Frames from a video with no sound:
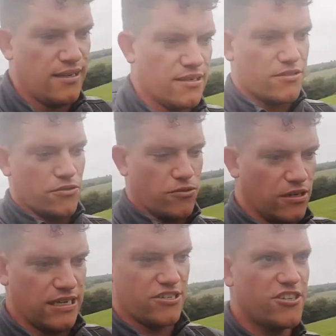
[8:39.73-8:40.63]
So
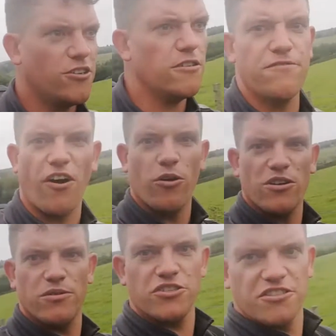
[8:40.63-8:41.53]
she's looking forward
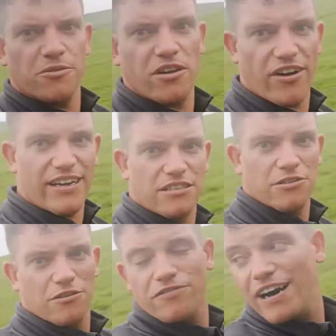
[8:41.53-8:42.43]
to it. She's doing alright
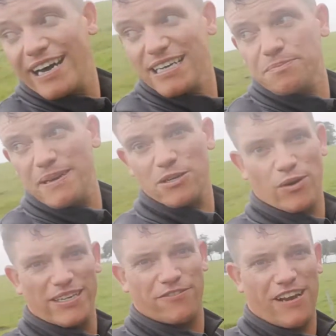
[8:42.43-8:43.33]
so far. That's been
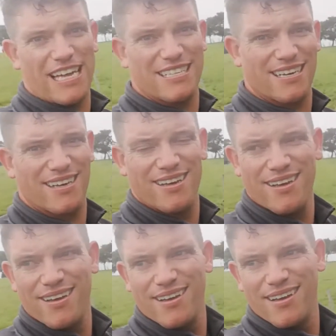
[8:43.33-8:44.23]
quite flat,
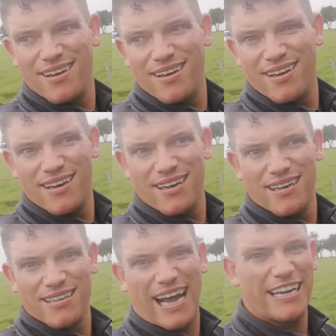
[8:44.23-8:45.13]

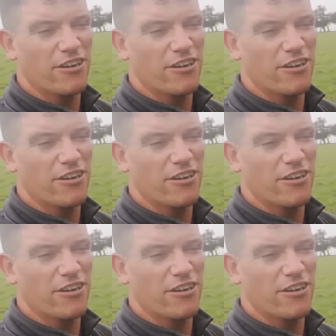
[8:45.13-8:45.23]
kind